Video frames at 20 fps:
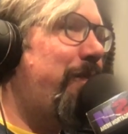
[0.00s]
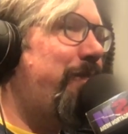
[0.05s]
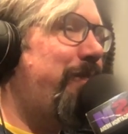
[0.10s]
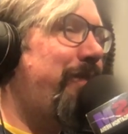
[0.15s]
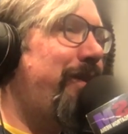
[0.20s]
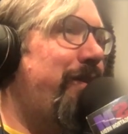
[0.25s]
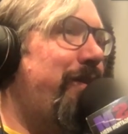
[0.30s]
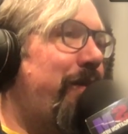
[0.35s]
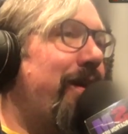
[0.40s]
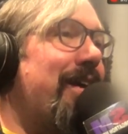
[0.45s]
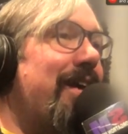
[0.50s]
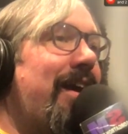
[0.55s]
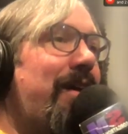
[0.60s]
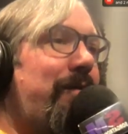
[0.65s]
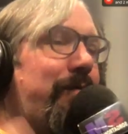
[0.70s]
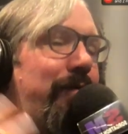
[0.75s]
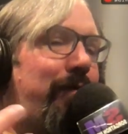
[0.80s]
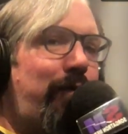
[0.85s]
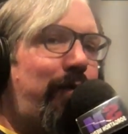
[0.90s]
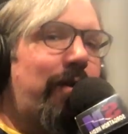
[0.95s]
know, again,
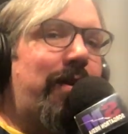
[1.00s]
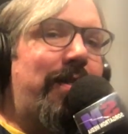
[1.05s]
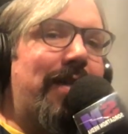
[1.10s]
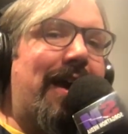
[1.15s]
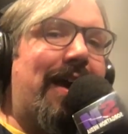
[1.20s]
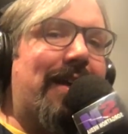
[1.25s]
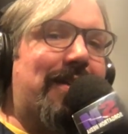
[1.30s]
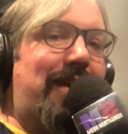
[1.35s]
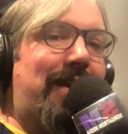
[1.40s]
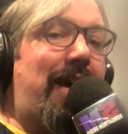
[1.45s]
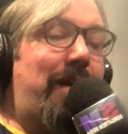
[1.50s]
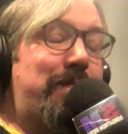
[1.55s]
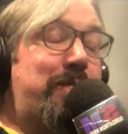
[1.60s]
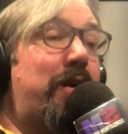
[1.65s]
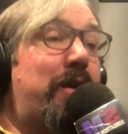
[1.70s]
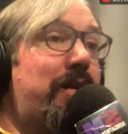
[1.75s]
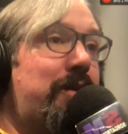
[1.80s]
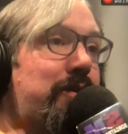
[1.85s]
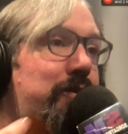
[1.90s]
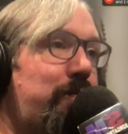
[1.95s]
for that, I'm on a
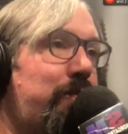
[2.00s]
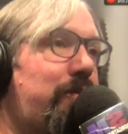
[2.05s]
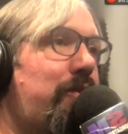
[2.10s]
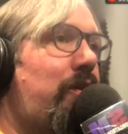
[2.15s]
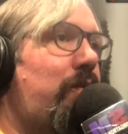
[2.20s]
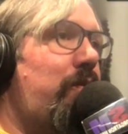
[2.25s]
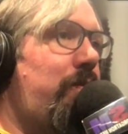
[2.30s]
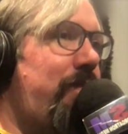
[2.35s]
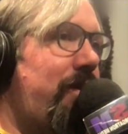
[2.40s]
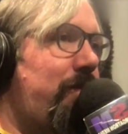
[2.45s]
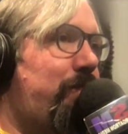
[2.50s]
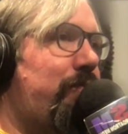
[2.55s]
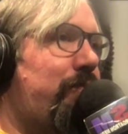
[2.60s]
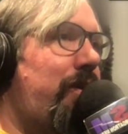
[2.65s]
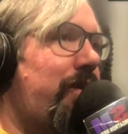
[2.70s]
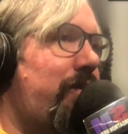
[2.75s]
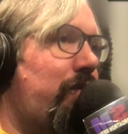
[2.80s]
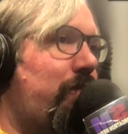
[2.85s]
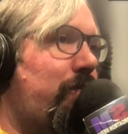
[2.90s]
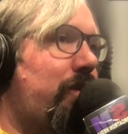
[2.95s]
Zoom call with people. I don't
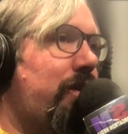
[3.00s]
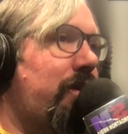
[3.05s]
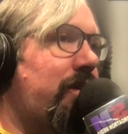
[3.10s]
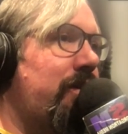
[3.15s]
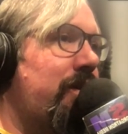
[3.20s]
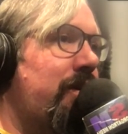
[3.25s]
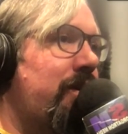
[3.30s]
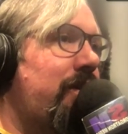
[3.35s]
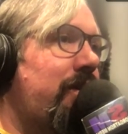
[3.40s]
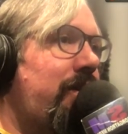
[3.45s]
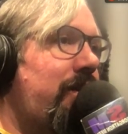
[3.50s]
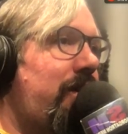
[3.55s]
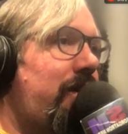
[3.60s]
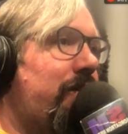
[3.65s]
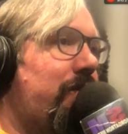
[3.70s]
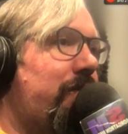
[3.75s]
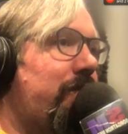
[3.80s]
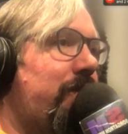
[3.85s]
want to you know i